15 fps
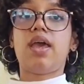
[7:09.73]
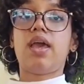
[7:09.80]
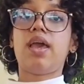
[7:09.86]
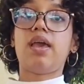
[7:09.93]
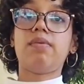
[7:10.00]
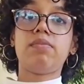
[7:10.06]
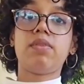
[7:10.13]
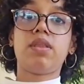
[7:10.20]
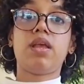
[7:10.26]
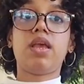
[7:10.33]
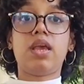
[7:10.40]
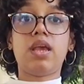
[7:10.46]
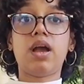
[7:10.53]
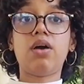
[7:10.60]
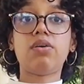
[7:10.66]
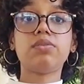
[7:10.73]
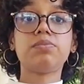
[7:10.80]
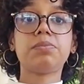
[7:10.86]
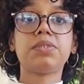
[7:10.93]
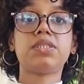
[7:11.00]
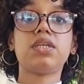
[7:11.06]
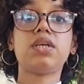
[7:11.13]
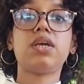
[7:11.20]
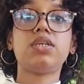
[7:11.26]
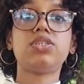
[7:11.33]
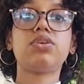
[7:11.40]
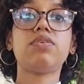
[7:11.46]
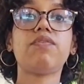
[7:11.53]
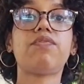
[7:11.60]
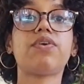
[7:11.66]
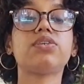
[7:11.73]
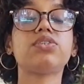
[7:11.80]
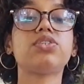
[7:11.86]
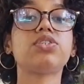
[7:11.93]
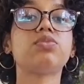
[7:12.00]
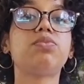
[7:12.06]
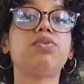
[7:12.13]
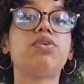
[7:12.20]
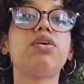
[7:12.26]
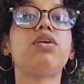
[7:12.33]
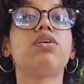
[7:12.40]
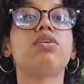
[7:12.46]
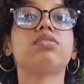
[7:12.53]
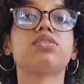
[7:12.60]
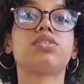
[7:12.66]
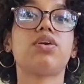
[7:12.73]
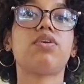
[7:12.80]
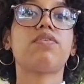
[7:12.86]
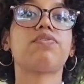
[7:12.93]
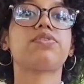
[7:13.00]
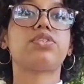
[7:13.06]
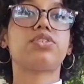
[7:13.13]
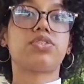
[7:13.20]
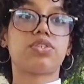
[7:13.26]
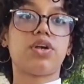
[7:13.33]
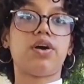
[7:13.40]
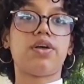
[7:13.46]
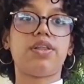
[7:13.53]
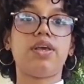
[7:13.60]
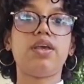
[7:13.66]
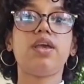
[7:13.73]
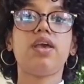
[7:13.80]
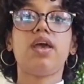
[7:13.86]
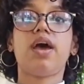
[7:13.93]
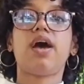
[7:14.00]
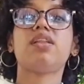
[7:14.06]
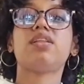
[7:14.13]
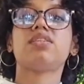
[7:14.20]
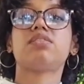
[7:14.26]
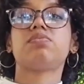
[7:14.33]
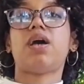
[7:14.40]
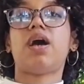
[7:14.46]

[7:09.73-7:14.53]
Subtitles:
and in our investigation focuses more on self-study and